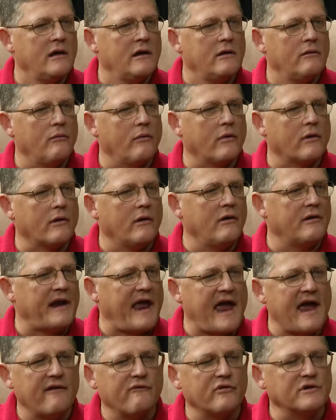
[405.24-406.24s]
where on
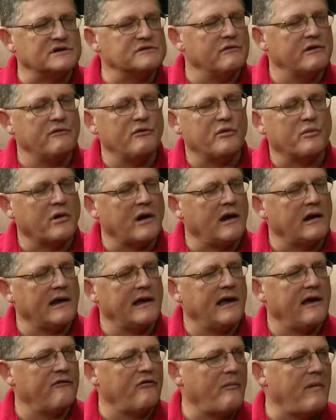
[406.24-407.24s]
average we would probably
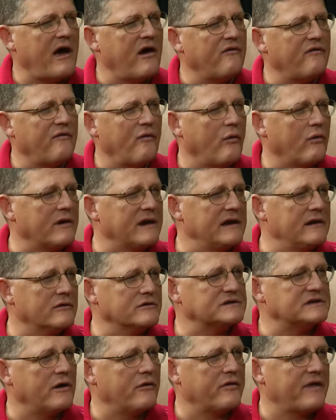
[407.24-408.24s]
have about $40,000 or
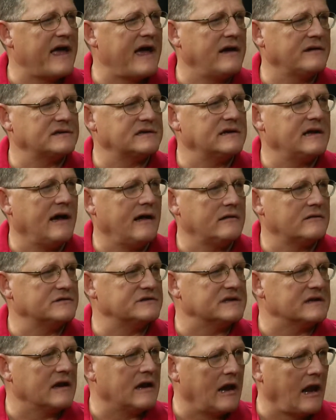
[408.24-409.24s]

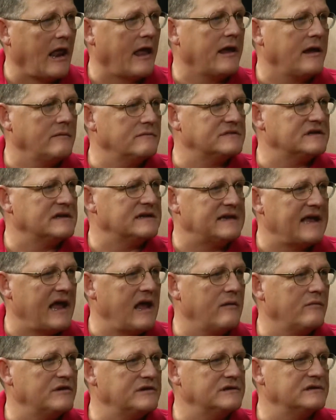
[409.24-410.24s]
so in claims and
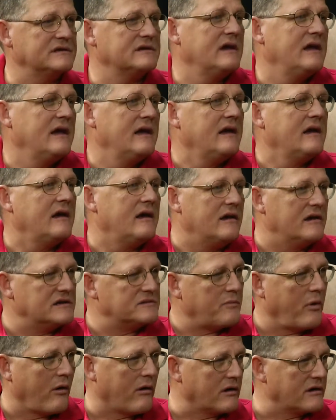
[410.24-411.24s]
damages. And as
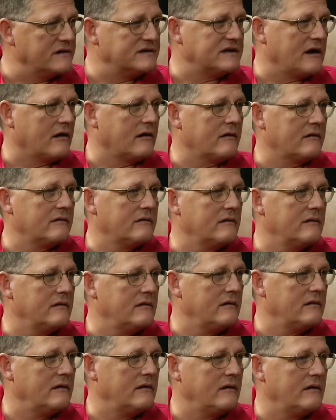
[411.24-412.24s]
part of our
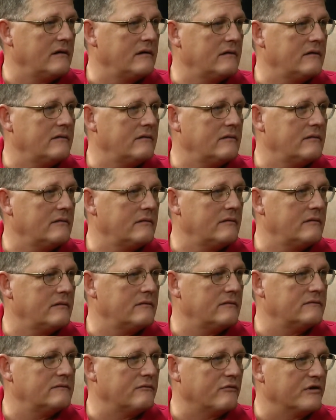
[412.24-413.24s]

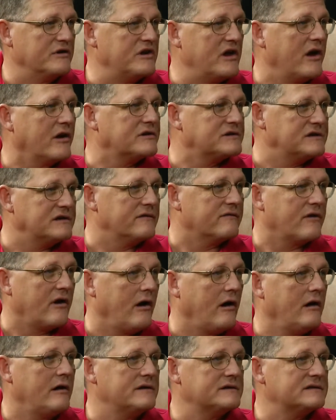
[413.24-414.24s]
reduction of
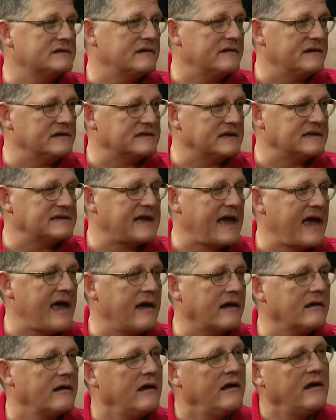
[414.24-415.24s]
cost in this
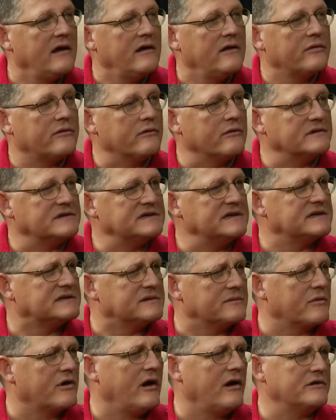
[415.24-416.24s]
attack through a
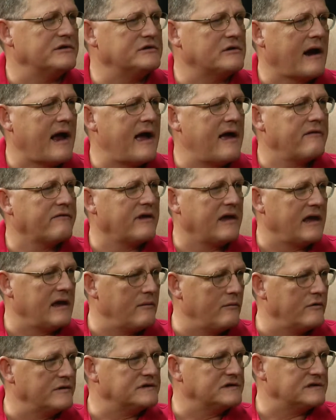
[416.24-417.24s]
system called
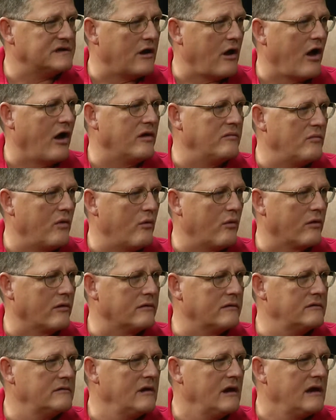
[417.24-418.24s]
DriveCam, which is an
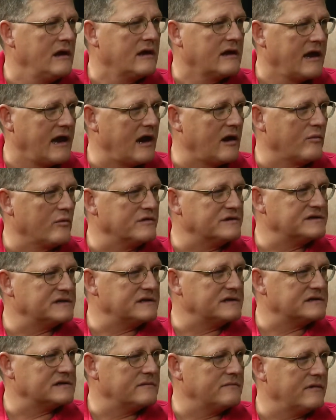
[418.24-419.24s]
onboard camera
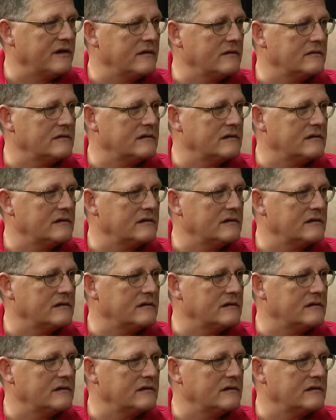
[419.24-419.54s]
system that